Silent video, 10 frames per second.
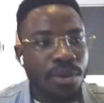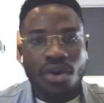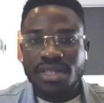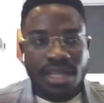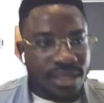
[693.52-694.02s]

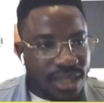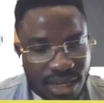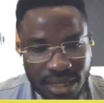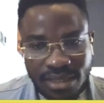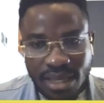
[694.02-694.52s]
because they see
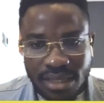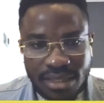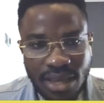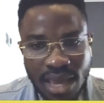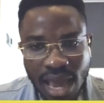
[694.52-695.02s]
things
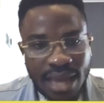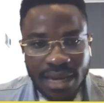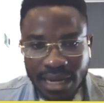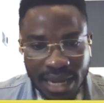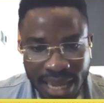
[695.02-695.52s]

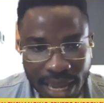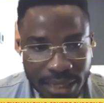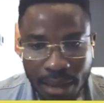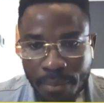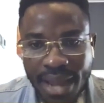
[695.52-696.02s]
and
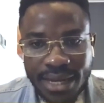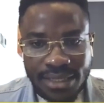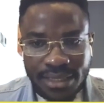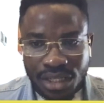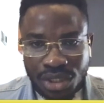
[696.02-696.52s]
they buy
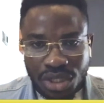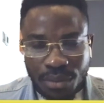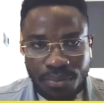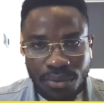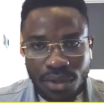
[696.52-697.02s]
things cheap.
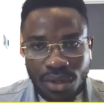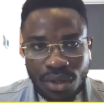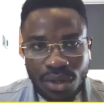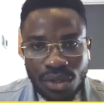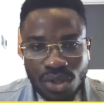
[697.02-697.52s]

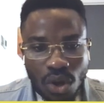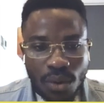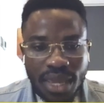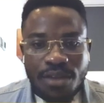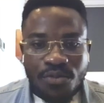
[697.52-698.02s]

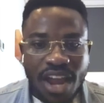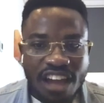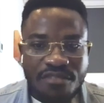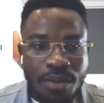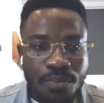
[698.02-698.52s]
So if we
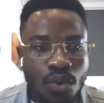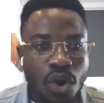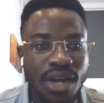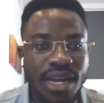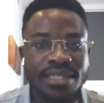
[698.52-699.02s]
have people who
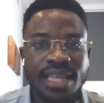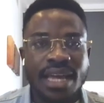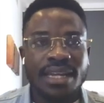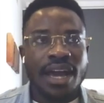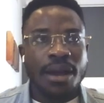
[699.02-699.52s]

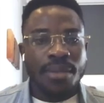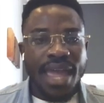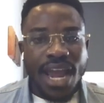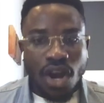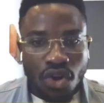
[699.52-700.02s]
understand
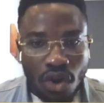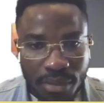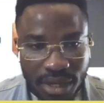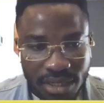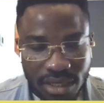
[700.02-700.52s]

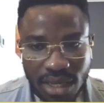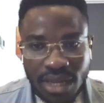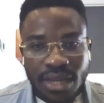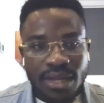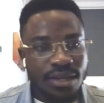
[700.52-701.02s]
economics,
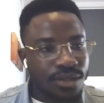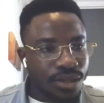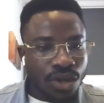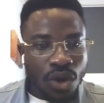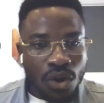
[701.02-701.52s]

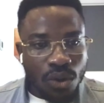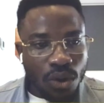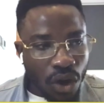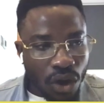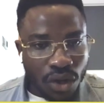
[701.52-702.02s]
you know,
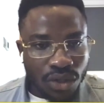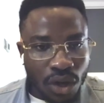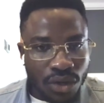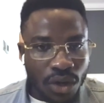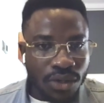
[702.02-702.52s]

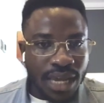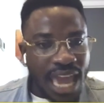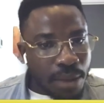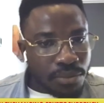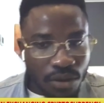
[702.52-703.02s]
on the
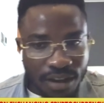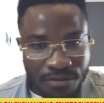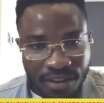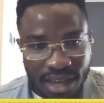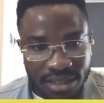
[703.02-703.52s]
health of
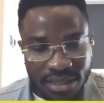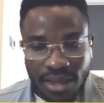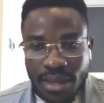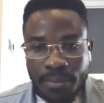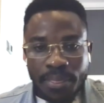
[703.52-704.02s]
affairs,
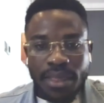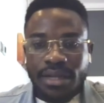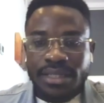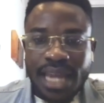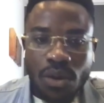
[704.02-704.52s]

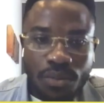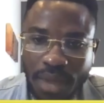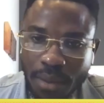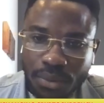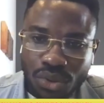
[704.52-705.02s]
they will be
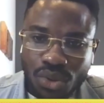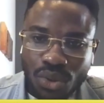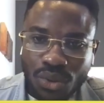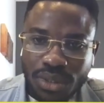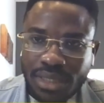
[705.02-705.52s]
able
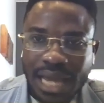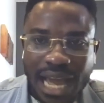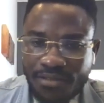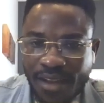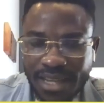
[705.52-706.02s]
to
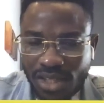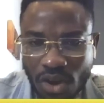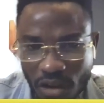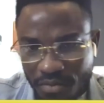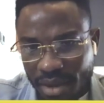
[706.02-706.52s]
advise the
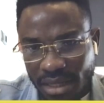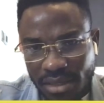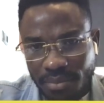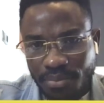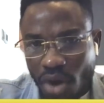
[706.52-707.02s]
government